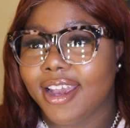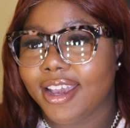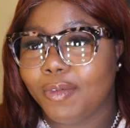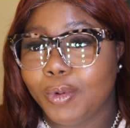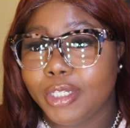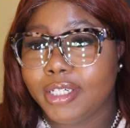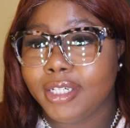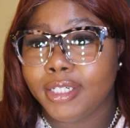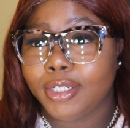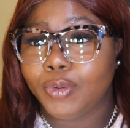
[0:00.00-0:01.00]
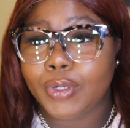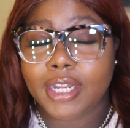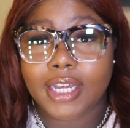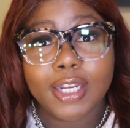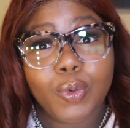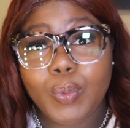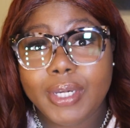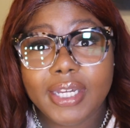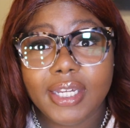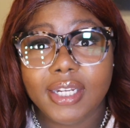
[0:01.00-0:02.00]
it will look good on
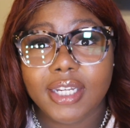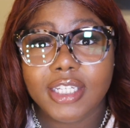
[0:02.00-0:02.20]
anyone.